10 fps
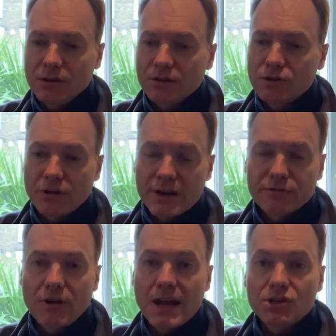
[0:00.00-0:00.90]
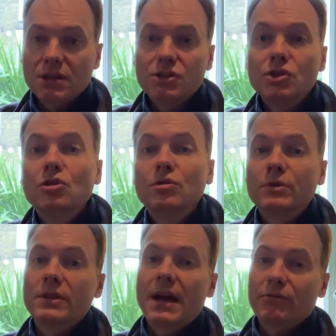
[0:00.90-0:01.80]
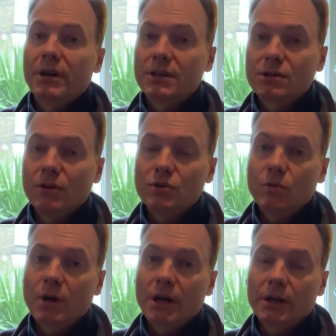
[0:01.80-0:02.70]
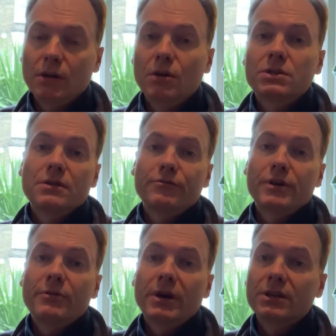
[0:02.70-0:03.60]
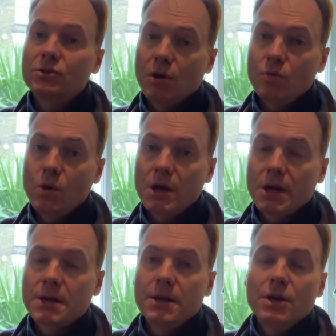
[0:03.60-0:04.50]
Creative Crash and assume that rig is going to work. Lots of the free rigs don't work.